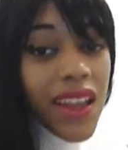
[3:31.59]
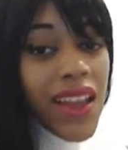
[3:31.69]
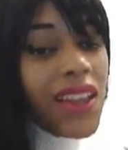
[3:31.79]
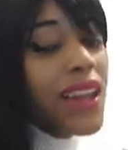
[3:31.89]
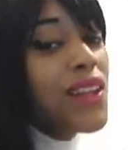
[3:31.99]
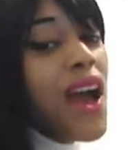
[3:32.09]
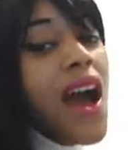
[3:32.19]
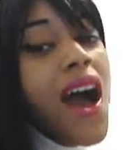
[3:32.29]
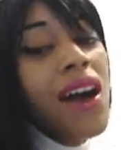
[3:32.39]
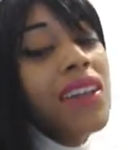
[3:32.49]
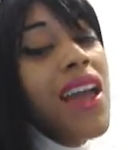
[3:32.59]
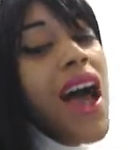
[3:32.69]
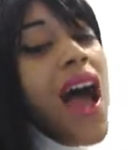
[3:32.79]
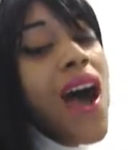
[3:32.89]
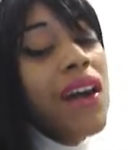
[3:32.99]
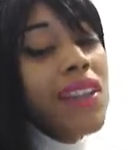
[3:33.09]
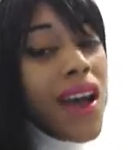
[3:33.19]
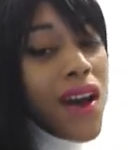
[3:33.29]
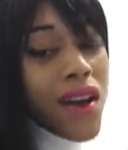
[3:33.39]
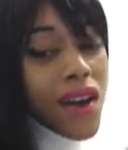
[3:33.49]
And I know, know,
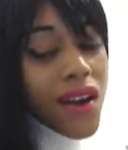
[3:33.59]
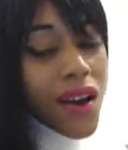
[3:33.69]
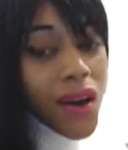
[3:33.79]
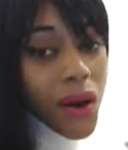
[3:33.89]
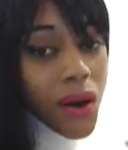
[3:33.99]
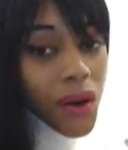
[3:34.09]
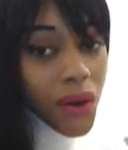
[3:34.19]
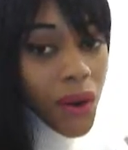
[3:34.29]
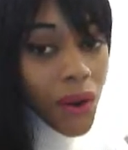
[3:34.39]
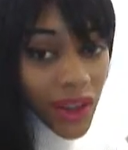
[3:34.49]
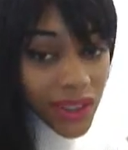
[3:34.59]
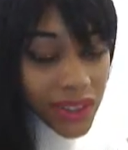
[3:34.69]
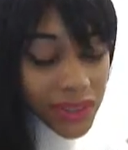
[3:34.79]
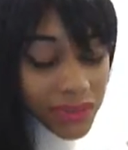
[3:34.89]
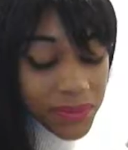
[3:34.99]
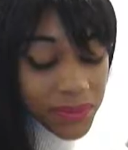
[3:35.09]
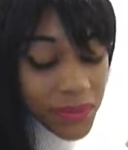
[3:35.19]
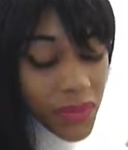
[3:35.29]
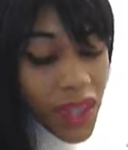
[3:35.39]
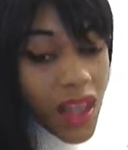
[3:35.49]
know
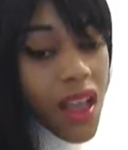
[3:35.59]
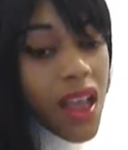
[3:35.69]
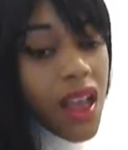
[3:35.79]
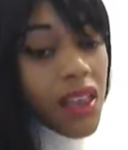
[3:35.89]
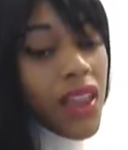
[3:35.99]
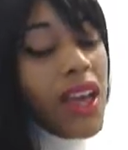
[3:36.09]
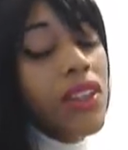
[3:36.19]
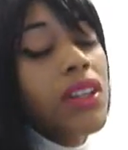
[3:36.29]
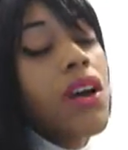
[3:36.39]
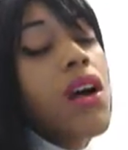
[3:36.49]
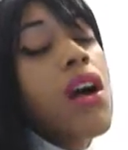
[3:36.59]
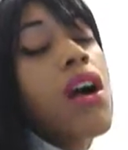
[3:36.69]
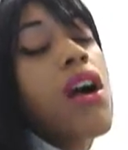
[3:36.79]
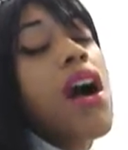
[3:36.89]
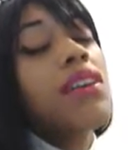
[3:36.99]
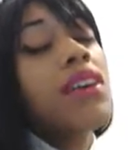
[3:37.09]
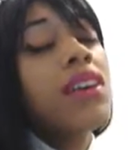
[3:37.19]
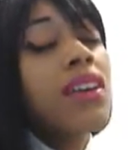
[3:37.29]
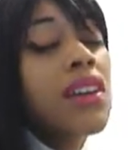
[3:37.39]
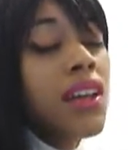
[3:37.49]
that the Lord,
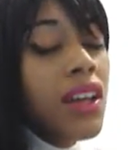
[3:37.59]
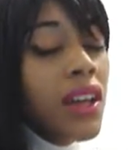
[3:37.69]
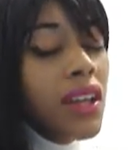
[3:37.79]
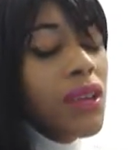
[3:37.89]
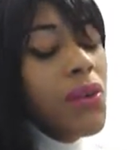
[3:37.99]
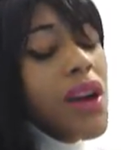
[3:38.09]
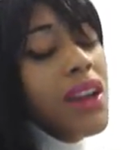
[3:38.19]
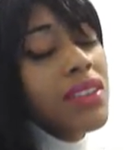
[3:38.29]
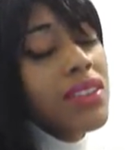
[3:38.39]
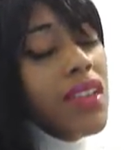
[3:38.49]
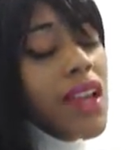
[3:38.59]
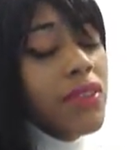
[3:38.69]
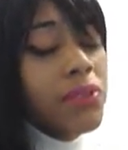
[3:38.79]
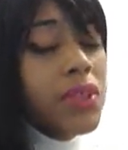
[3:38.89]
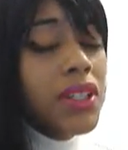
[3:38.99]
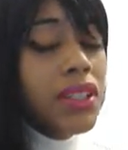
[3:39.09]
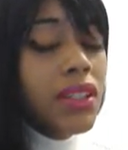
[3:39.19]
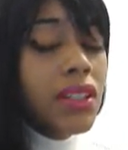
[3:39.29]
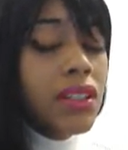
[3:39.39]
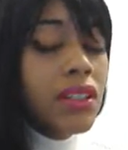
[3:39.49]
He will save
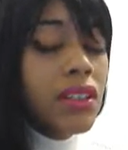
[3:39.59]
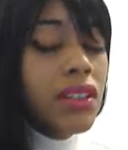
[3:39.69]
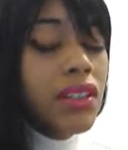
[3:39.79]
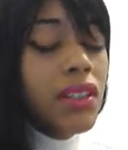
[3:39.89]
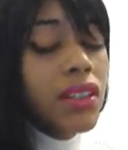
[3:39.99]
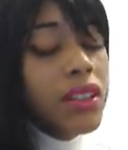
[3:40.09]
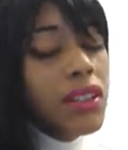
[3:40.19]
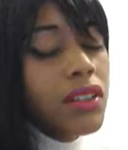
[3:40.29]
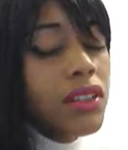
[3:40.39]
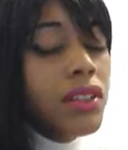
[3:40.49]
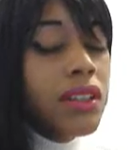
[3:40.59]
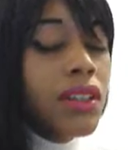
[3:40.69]
me.